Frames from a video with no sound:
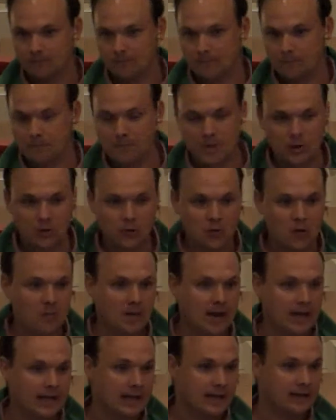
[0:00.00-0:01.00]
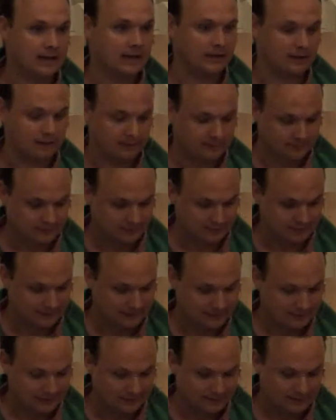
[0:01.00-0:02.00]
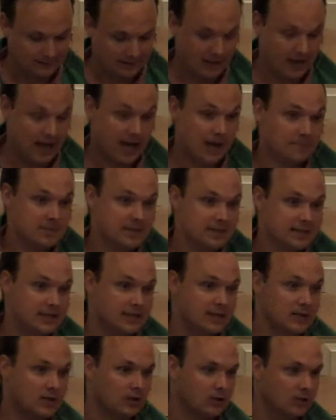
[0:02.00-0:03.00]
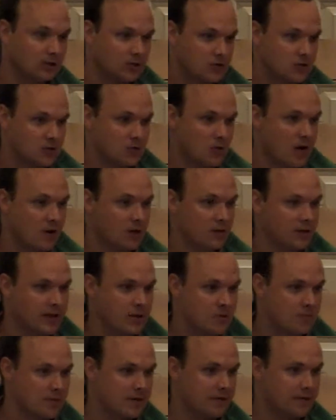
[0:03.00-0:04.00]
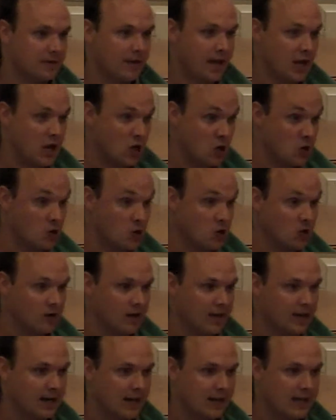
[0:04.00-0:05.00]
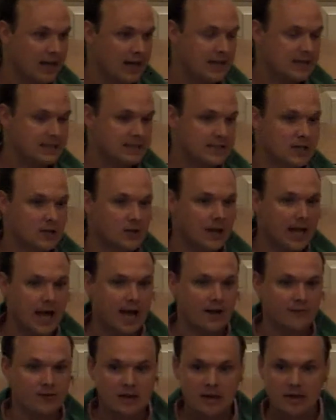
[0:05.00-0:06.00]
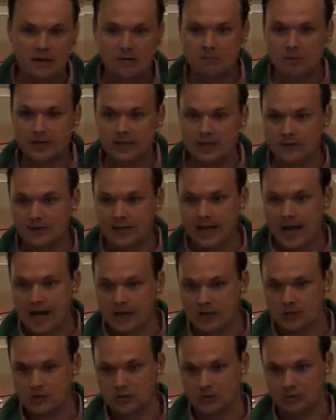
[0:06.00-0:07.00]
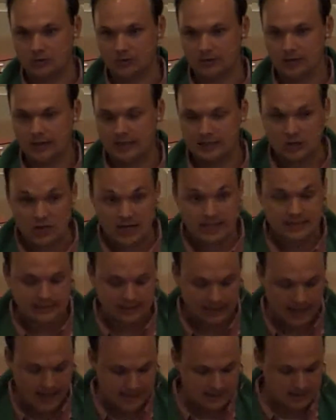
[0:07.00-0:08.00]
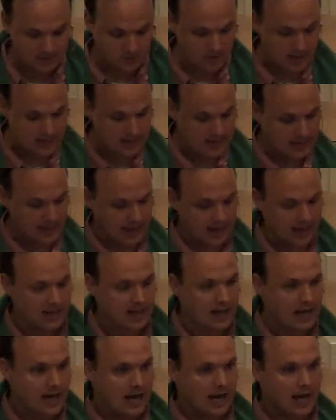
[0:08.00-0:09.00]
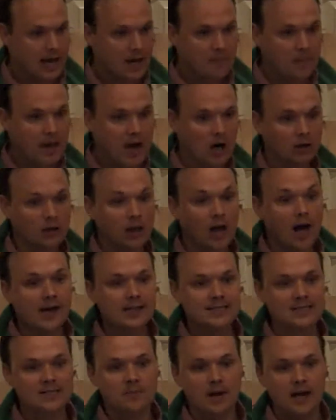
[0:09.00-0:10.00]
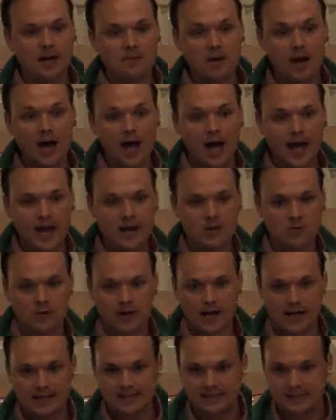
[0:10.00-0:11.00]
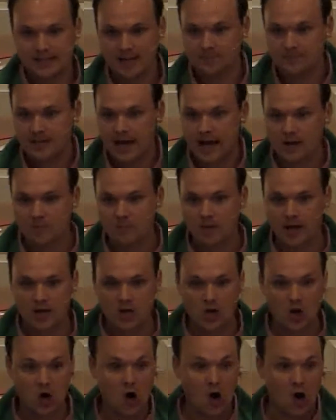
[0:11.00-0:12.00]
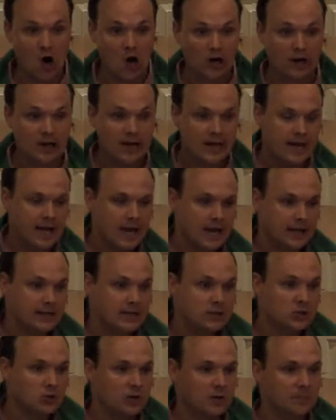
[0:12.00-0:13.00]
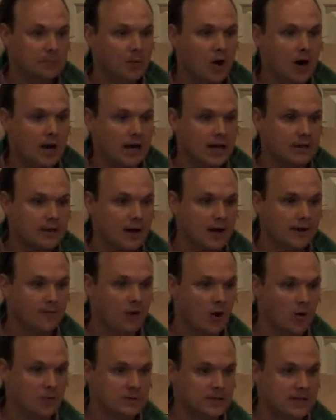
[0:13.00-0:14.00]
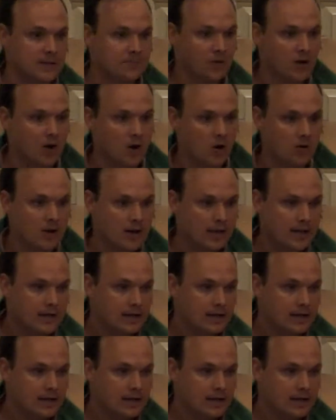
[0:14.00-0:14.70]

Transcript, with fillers: But who am I kidding? I'm still struggling with anger and I still have a bit of an attitude. Uh, just last week, I, I about lost my mind when I stepped out of my car and into the parking lot of Home Depot